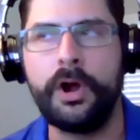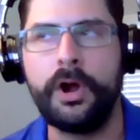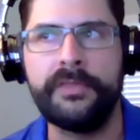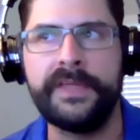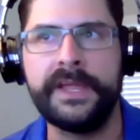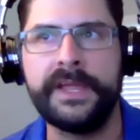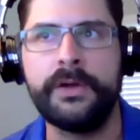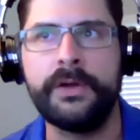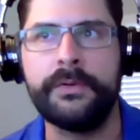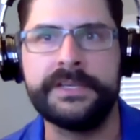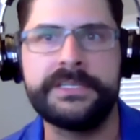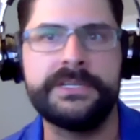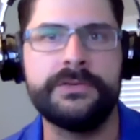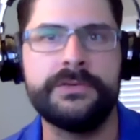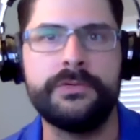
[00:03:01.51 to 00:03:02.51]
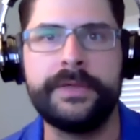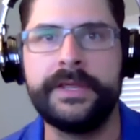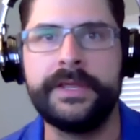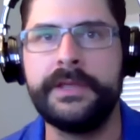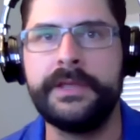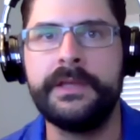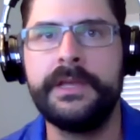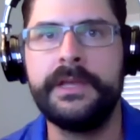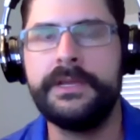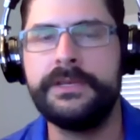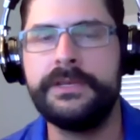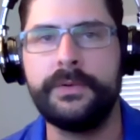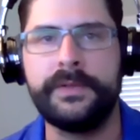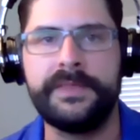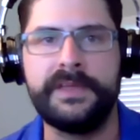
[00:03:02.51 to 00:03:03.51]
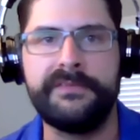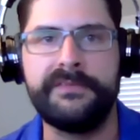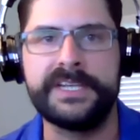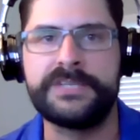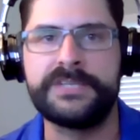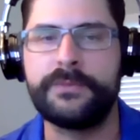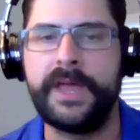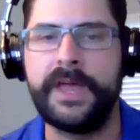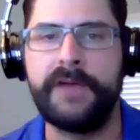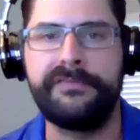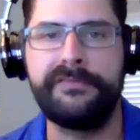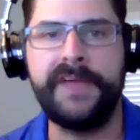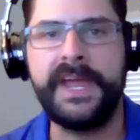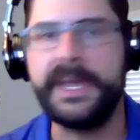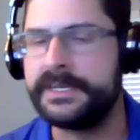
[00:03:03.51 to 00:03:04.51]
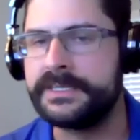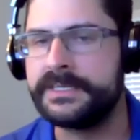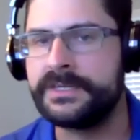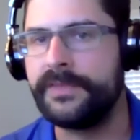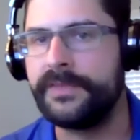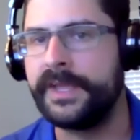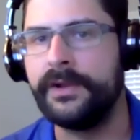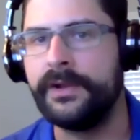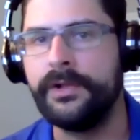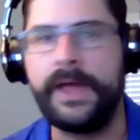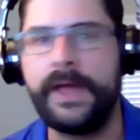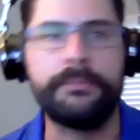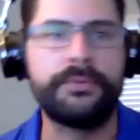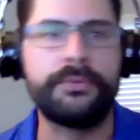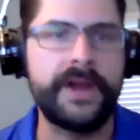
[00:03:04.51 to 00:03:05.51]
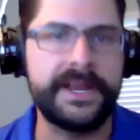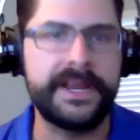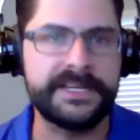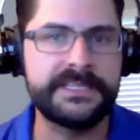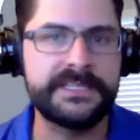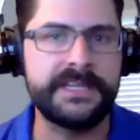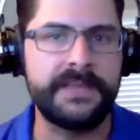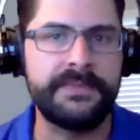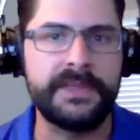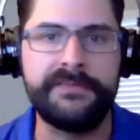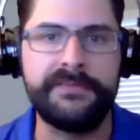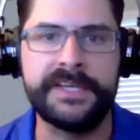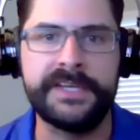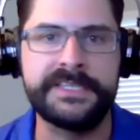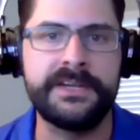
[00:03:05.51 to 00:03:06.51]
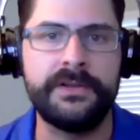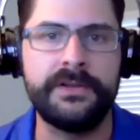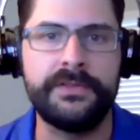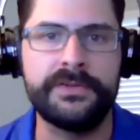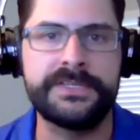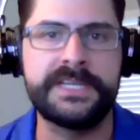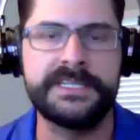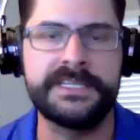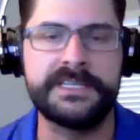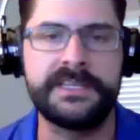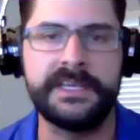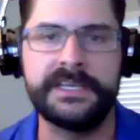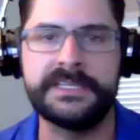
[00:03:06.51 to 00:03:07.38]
they going to be doing the events without fans? Are they going to allow press at the events? Those kinds of things.